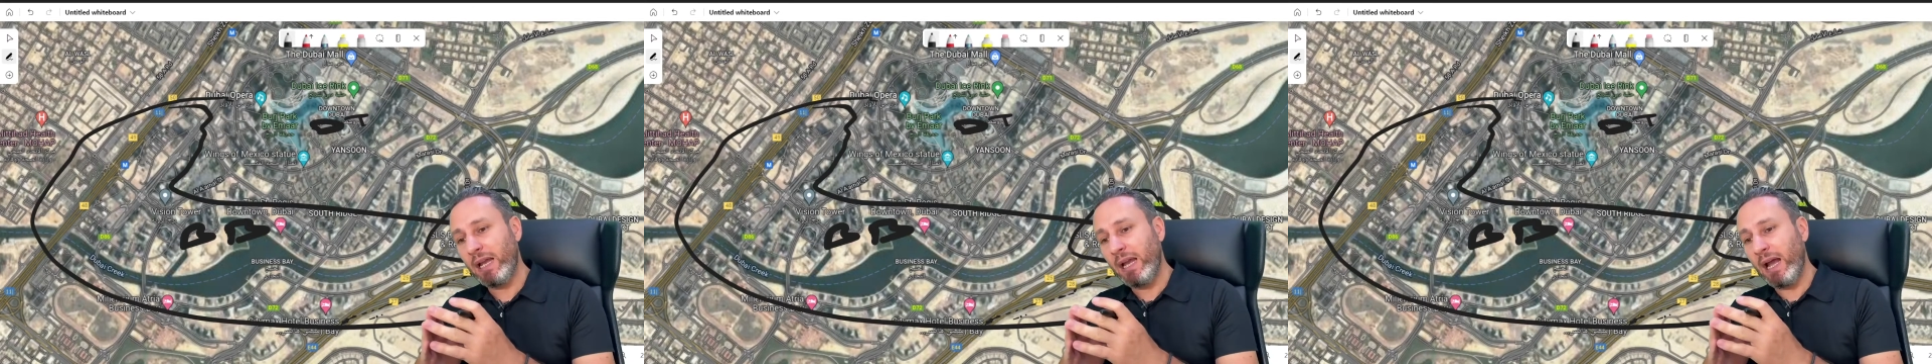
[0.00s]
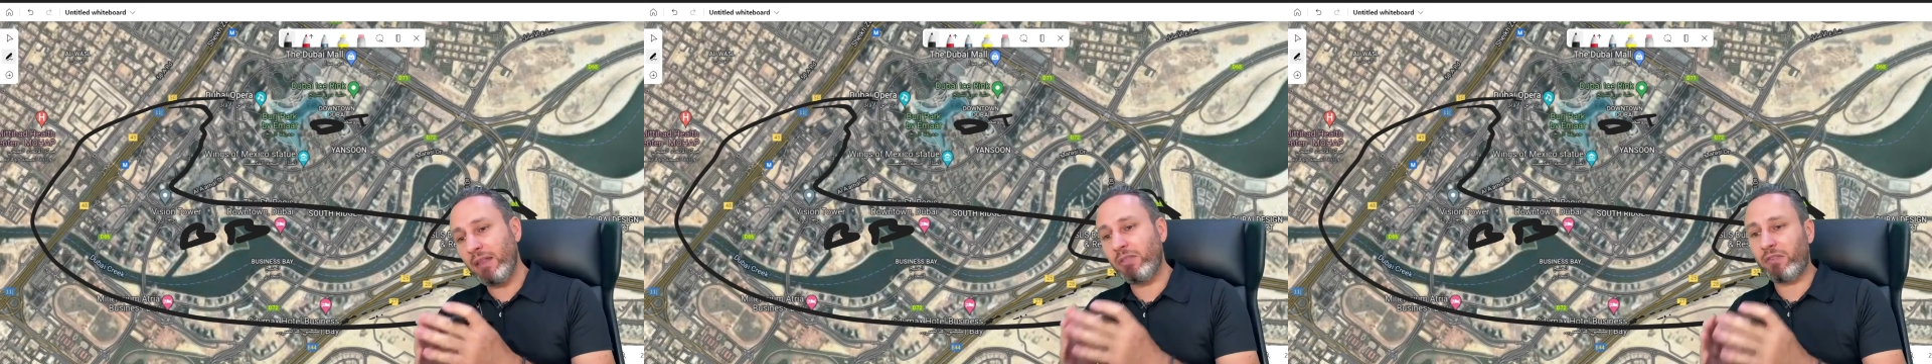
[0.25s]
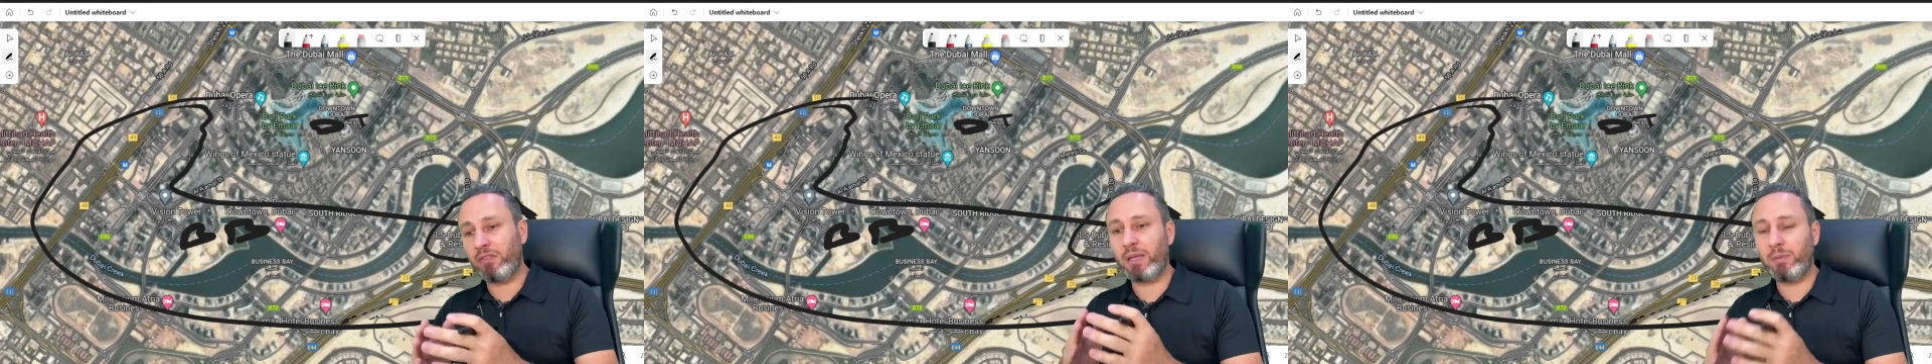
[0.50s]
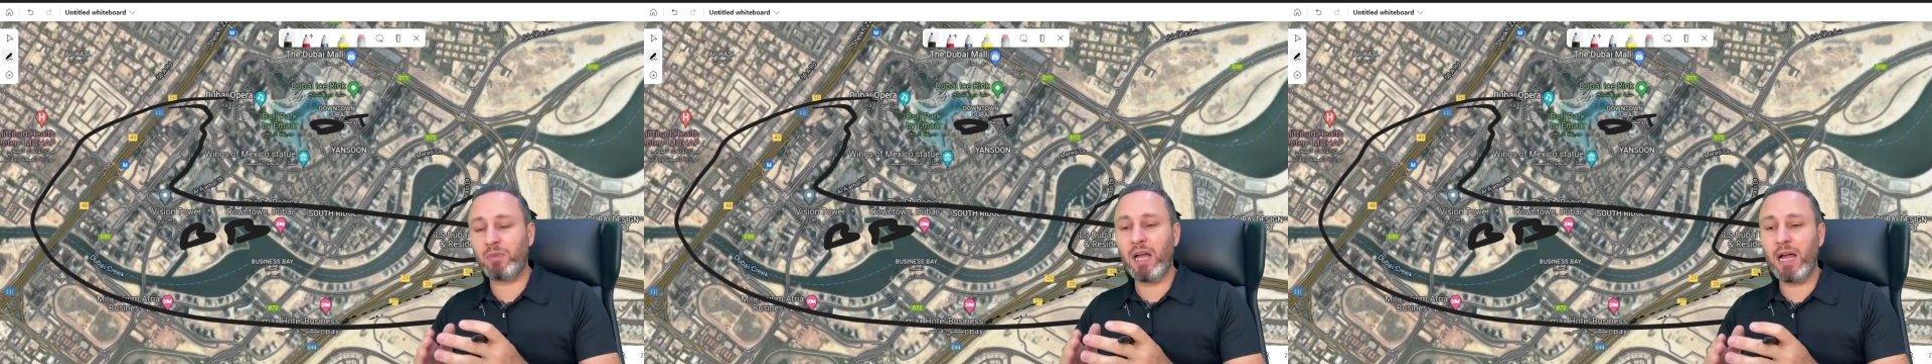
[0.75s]
At the
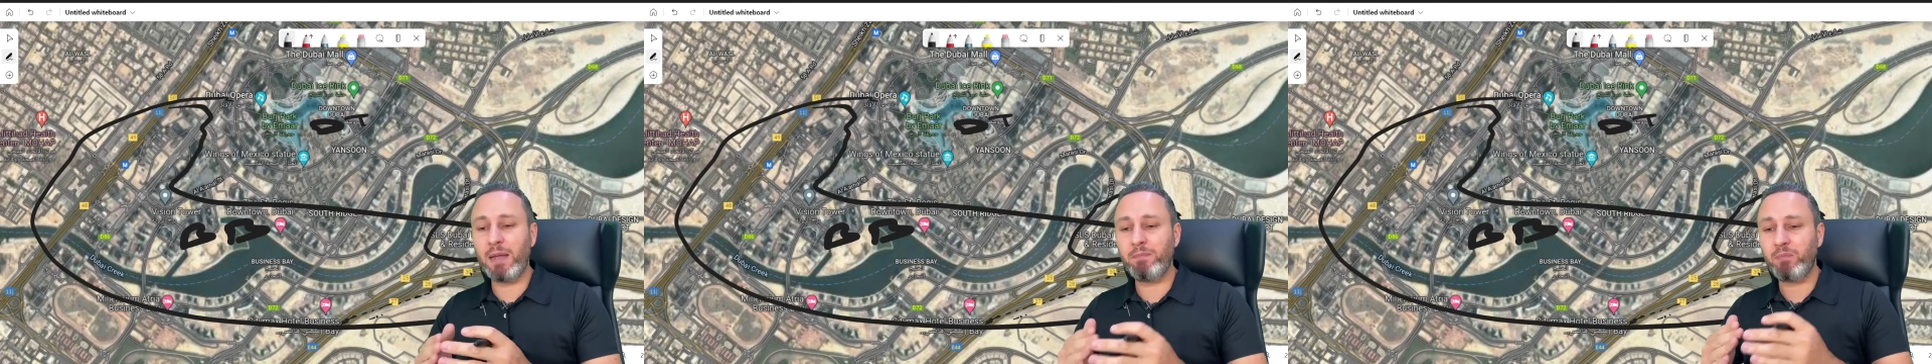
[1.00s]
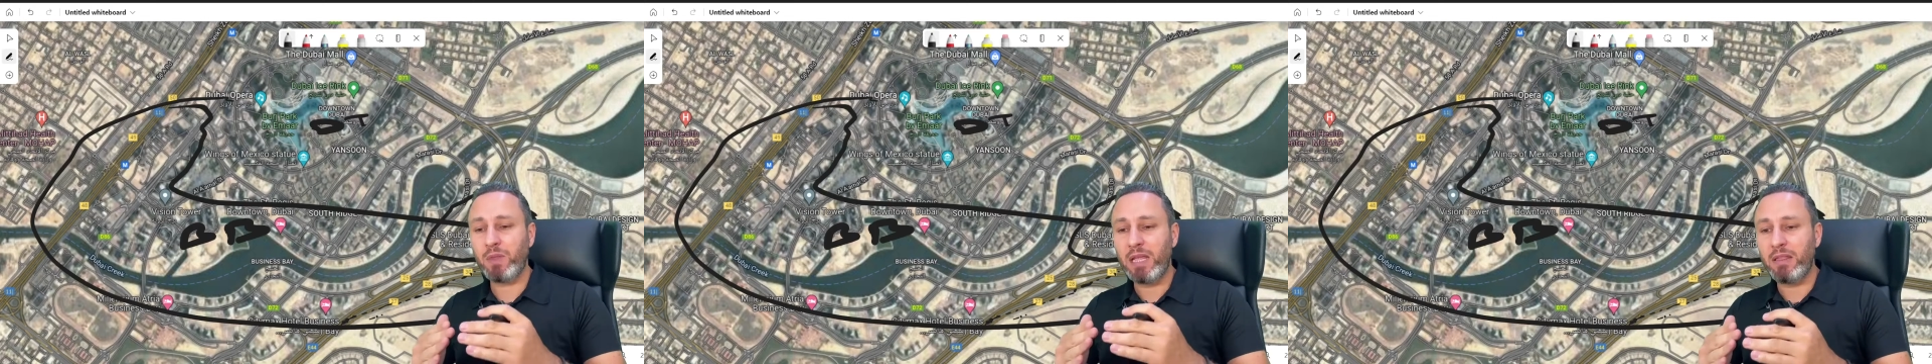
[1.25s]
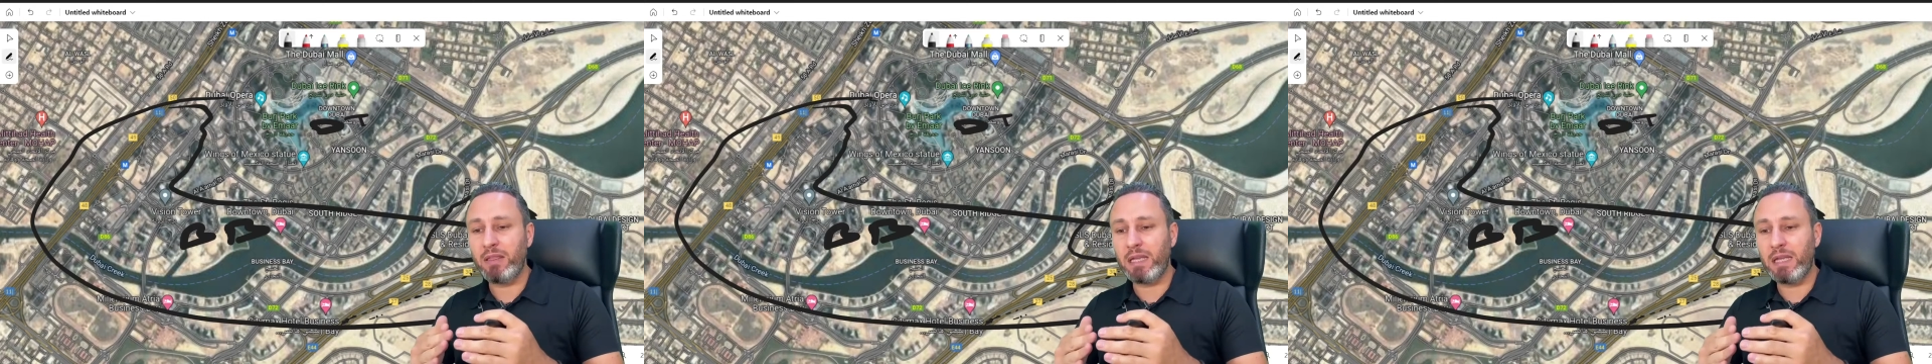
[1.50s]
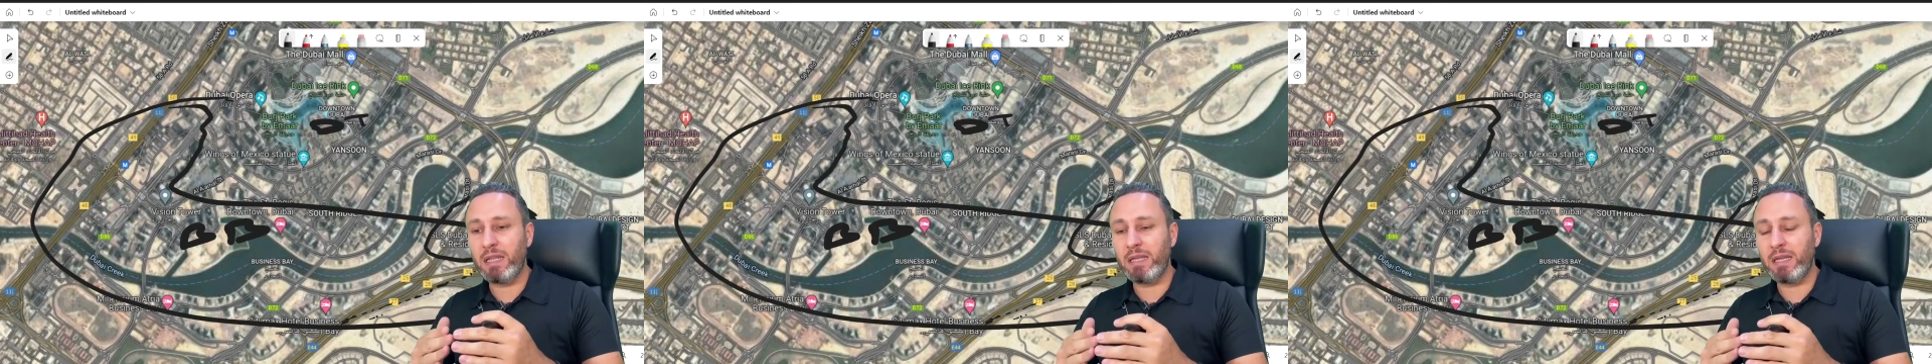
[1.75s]
same time, the